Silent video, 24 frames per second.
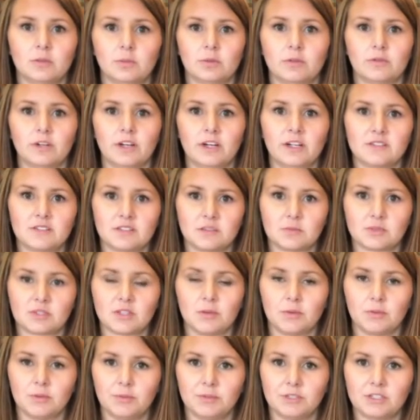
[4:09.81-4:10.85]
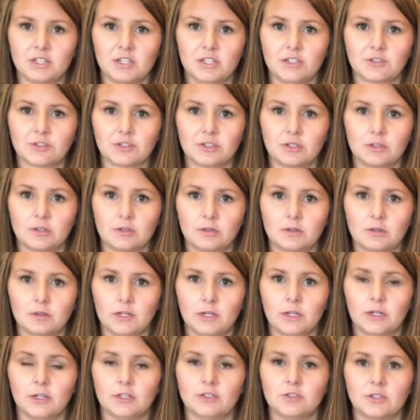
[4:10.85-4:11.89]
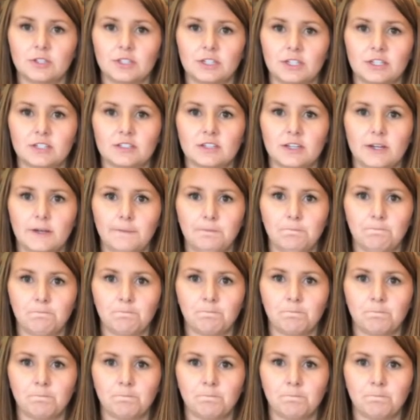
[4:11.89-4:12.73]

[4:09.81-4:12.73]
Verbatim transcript: provide some supplementation uh, during that time.